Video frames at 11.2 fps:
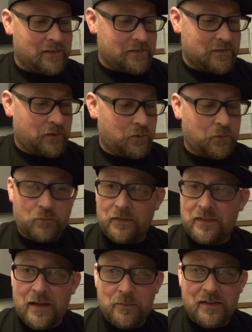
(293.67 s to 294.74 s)
So with
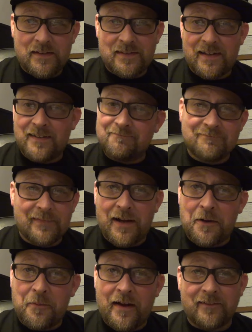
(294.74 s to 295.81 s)
that being said,
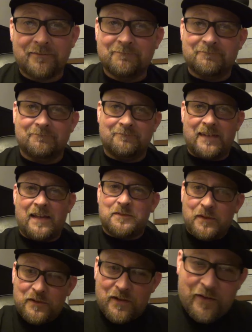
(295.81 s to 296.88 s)
I'm out. Catch
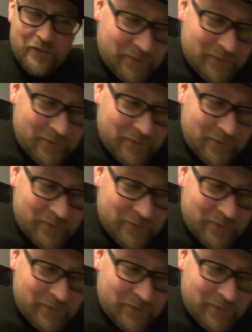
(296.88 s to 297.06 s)
me in traffic.